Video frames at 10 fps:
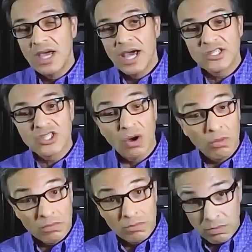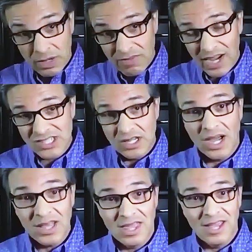And so we've actually,
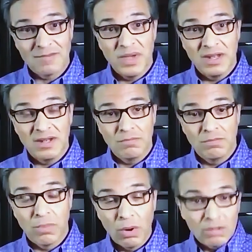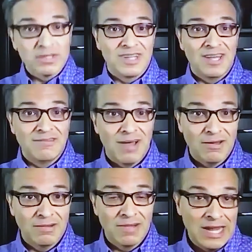I think, been bold and
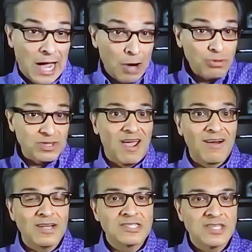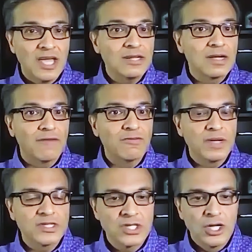out there in saying to
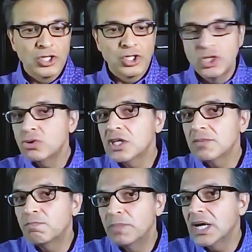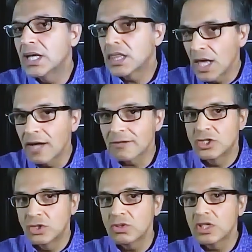governments, do the big things,
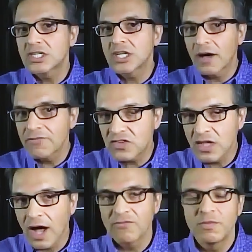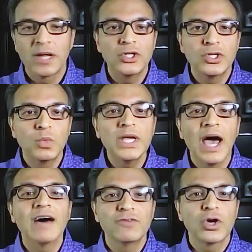do the tough stuff, and we
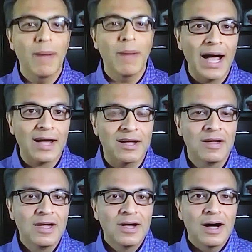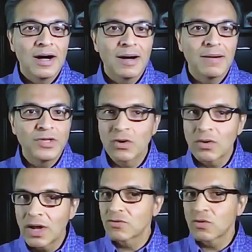have your back. You
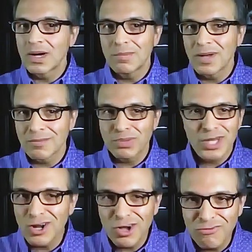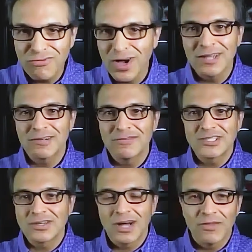don't have to worry about the political fallout of
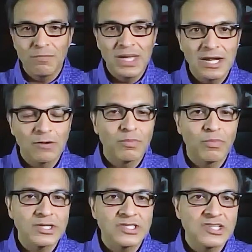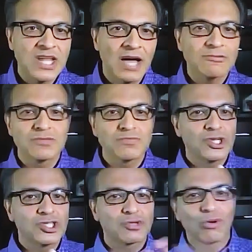this or how the media reports this. Now,
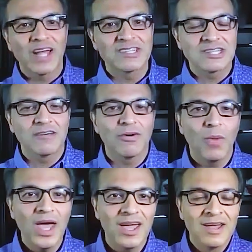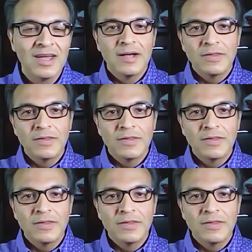just throw that stuff away.